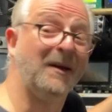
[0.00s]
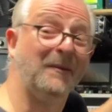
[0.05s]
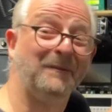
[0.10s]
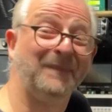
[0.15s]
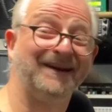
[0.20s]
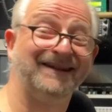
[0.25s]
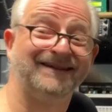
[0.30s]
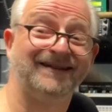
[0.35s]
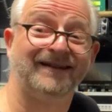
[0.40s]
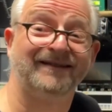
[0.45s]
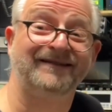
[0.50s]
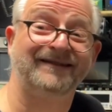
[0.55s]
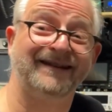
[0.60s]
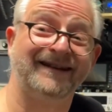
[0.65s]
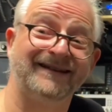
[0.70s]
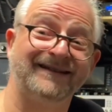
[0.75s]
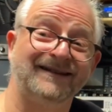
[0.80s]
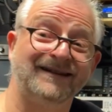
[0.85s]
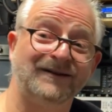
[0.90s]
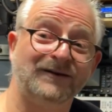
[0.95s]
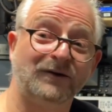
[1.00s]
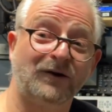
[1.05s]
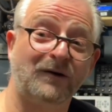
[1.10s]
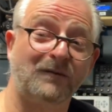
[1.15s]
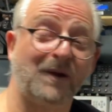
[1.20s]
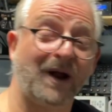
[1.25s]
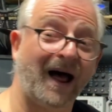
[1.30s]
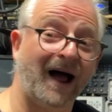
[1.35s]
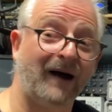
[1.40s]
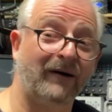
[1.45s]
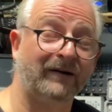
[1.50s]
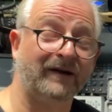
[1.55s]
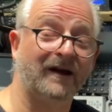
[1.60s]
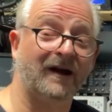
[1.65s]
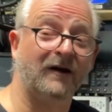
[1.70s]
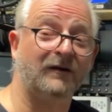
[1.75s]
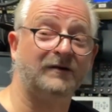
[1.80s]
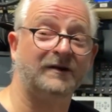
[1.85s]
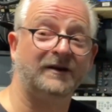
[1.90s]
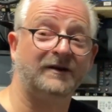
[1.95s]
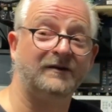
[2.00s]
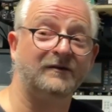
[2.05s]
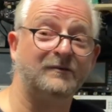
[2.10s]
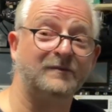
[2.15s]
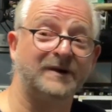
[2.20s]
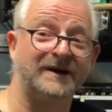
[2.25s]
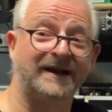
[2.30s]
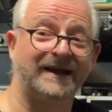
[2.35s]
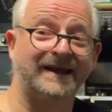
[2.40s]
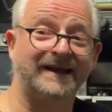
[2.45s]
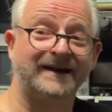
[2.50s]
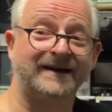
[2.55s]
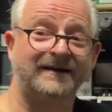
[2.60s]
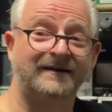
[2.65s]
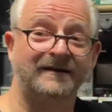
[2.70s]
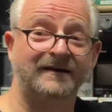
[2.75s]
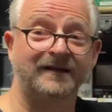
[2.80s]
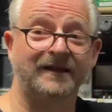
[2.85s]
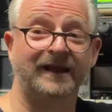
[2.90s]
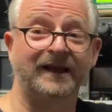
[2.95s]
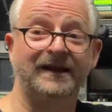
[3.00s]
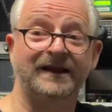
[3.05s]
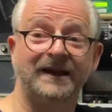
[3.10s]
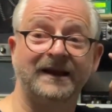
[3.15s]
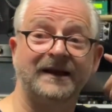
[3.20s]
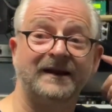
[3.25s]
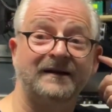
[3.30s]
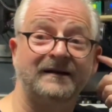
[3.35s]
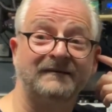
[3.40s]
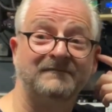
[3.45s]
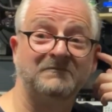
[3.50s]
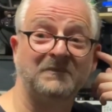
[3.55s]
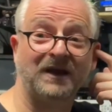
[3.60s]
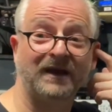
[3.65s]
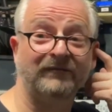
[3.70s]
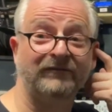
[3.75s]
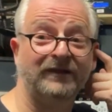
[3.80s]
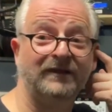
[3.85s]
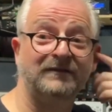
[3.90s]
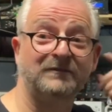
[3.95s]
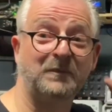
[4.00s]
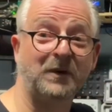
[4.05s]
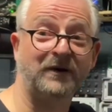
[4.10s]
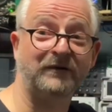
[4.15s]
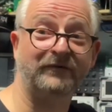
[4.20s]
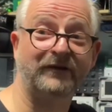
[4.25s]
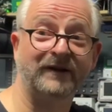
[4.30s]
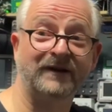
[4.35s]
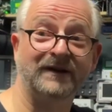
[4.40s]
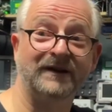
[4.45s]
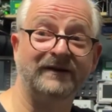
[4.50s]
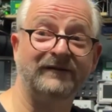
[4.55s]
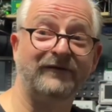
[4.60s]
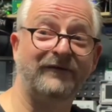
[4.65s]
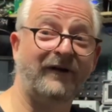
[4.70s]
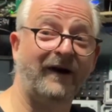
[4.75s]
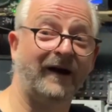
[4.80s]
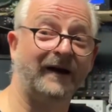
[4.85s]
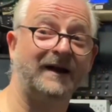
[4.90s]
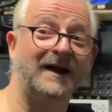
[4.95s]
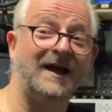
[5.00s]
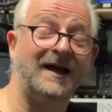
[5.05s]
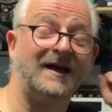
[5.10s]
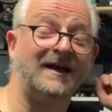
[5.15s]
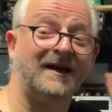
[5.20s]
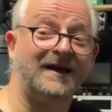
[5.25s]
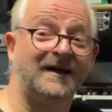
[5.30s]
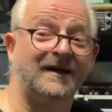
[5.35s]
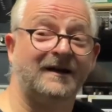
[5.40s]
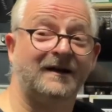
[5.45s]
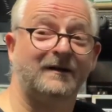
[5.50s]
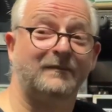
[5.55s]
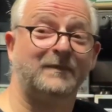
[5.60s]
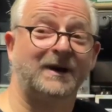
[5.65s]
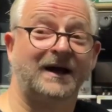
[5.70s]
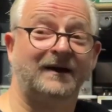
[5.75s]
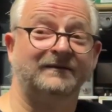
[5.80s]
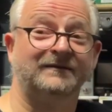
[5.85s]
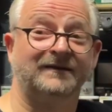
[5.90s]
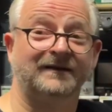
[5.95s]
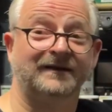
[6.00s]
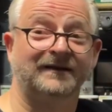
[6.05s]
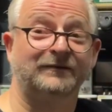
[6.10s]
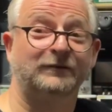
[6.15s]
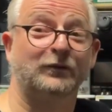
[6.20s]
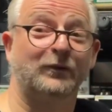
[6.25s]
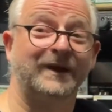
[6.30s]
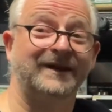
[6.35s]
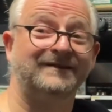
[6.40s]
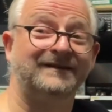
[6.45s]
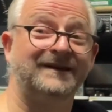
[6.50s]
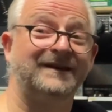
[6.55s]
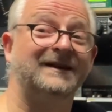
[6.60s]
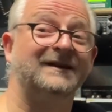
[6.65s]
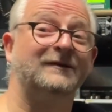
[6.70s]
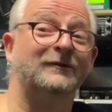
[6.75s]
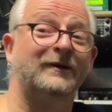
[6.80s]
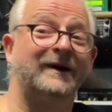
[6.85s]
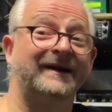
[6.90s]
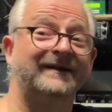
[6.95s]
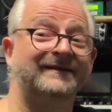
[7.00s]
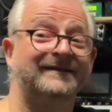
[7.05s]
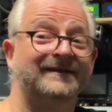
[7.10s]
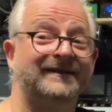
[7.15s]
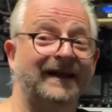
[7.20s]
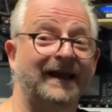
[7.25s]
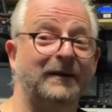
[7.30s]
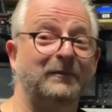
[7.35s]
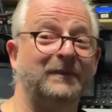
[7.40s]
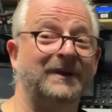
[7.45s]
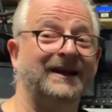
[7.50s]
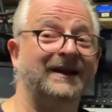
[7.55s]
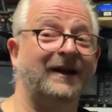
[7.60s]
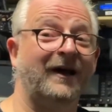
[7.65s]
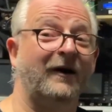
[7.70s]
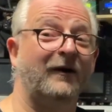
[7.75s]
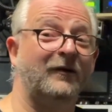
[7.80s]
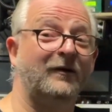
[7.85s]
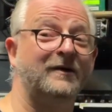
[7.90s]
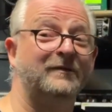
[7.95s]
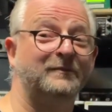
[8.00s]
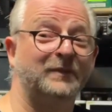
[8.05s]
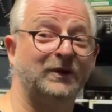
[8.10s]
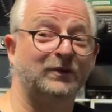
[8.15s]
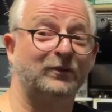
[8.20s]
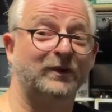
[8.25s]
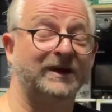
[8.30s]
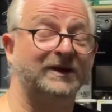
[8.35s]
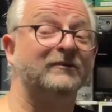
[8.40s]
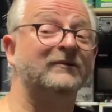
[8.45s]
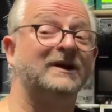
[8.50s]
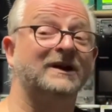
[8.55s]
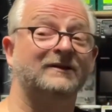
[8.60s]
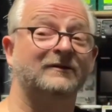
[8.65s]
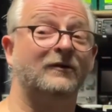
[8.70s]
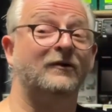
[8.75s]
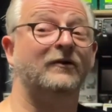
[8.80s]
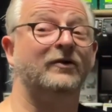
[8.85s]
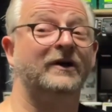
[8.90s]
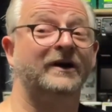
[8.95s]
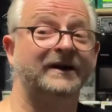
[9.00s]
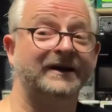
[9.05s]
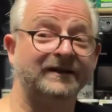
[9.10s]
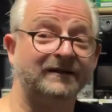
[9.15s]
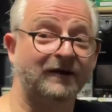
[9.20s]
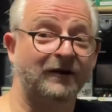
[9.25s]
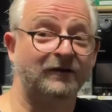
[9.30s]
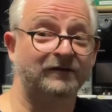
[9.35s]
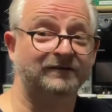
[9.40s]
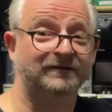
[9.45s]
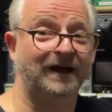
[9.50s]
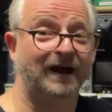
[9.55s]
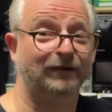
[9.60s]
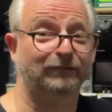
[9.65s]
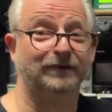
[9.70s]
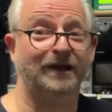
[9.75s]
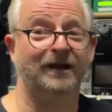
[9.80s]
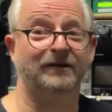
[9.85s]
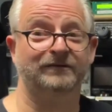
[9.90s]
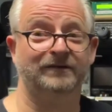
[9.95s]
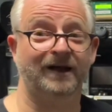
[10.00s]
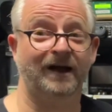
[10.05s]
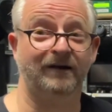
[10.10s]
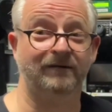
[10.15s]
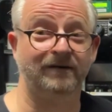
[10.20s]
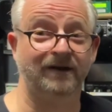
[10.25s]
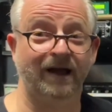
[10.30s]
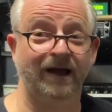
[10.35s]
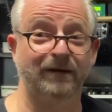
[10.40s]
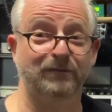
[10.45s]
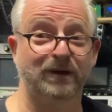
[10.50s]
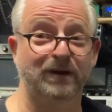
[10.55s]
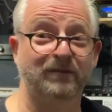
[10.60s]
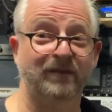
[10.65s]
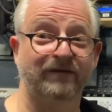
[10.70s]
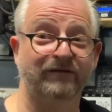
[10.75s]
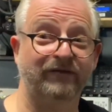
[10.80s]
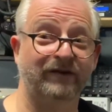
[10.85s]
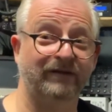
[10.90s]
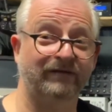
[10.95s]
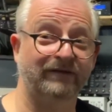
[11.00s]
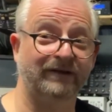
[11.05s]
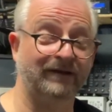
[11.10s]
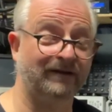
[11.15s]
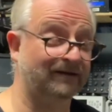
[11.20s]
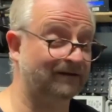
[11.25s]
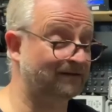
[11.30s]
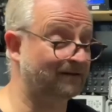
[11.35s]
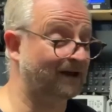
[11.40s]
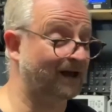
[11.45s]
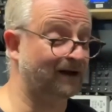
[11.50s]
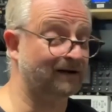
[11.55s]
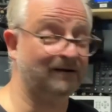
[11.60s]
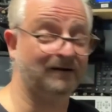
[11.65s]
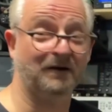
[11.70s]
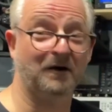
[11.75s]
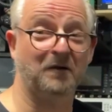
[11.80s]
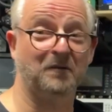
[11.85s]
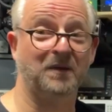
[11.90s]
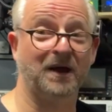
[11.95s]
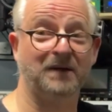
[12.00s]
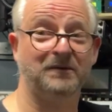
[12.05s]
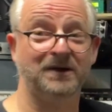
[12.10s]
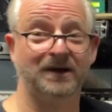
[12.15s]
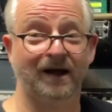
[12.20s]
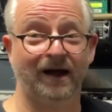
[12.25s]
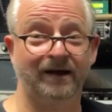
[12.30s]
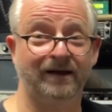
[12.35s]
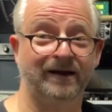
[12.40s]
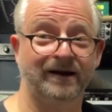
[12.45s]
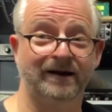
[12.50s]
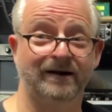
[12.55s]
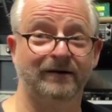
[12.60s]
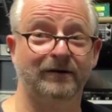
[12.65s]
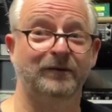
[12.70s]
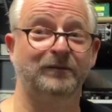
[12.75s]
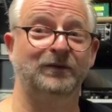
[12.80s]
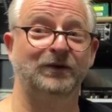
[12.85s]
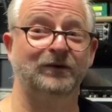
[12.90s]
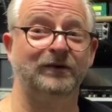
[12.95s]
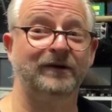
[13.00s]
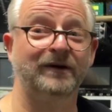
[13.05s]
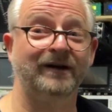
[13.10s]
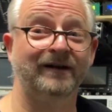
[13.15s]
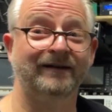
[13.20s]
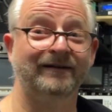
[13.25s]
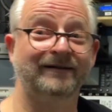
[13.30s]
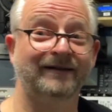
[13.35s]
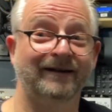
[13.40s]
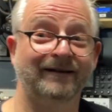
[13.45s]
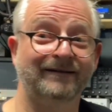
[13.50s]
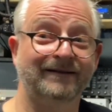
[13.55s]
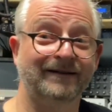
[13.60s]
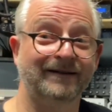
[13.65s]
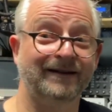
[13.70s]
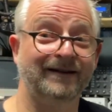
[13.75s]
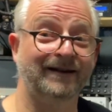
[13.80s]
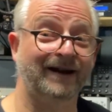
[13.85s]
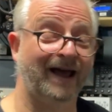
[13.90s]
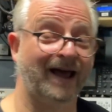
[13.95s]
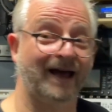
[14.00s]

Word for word: but not just normal audio. The human ear can hear, if it's perfectly fine, about 20 kilohertz and below, but when you get older it goes down, down, down. I'm in my 50s, I don't know, maybe I hear up to 16K,